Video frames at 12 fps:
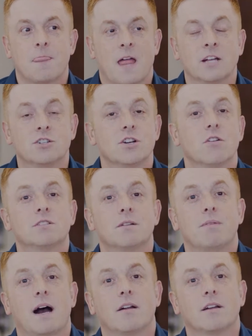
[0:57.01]
I joked
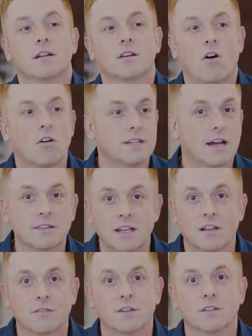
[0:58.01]
about it, called out the
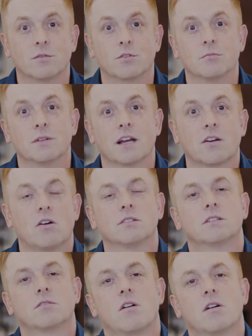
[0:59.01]
elephant in the room that I
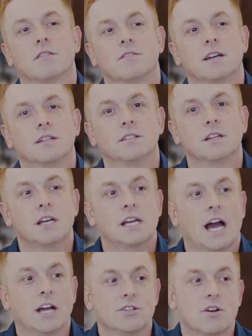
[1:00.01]
called it the wrong event.
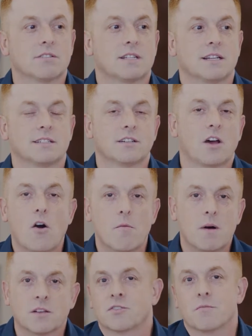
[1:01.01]
I joked and I said, oh,
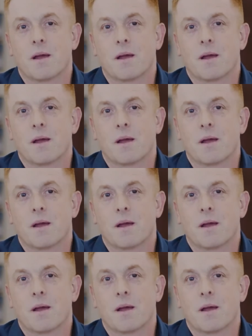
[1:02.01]
muscle